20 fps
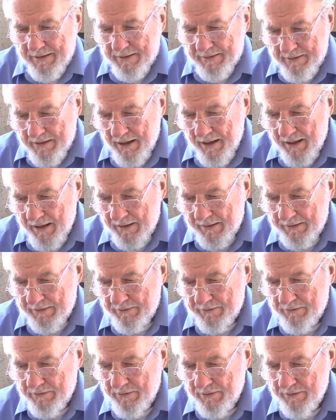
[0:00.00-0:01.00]

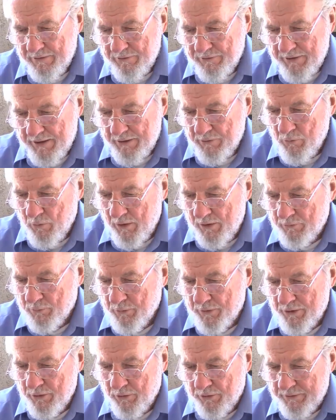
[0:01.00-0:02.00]
kind than what
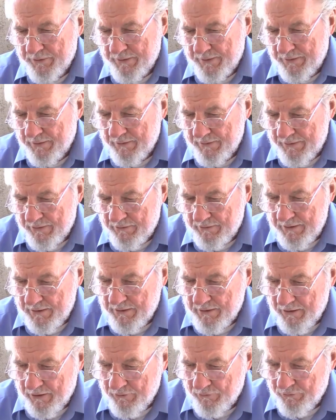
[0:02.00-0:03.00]
we ordinarily
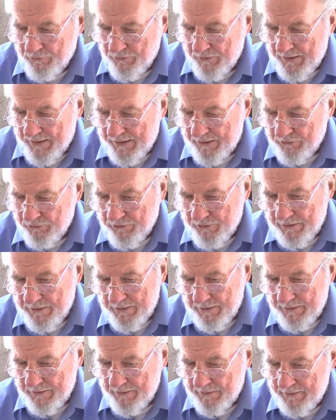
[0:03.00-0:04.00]
think of as
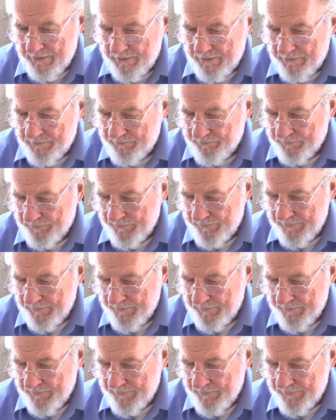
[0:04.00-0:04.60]
the